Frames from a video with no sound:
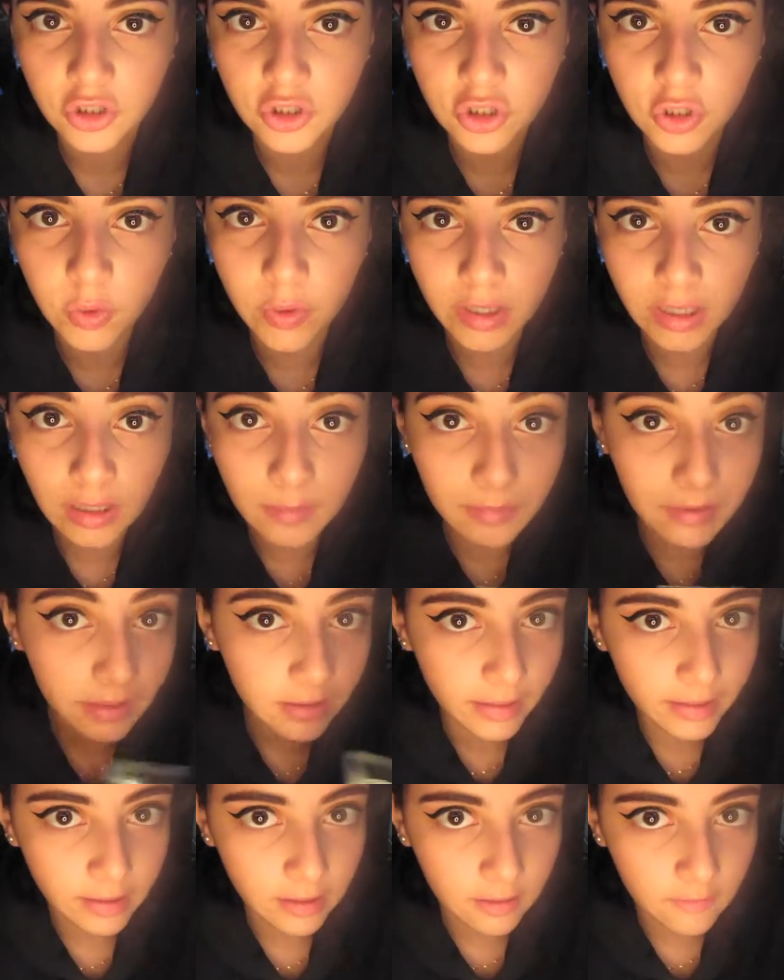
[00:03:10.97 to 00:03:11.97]
so it could be
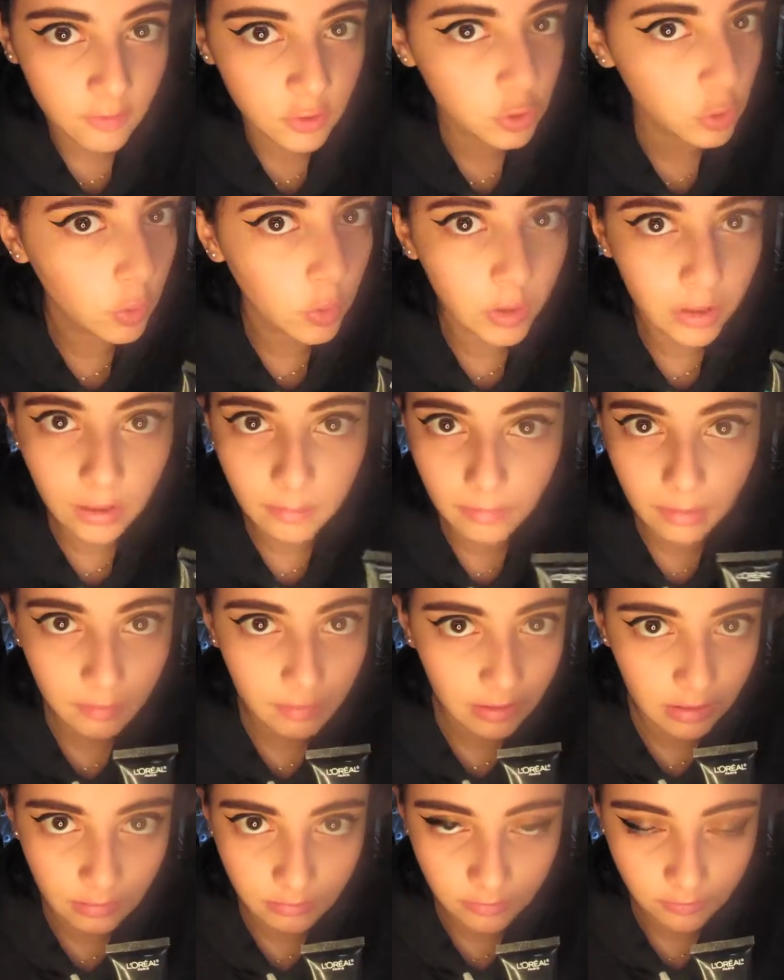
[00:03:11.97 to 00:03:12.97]
light coverage or it could be
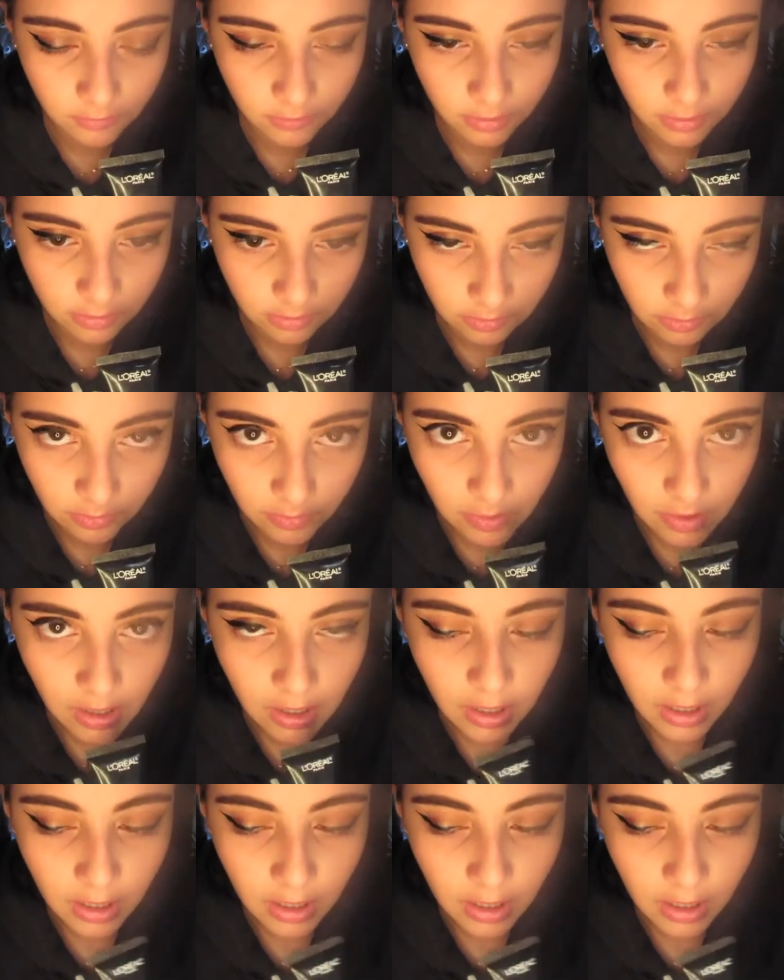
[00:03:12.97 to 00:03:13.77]
medium to, you know,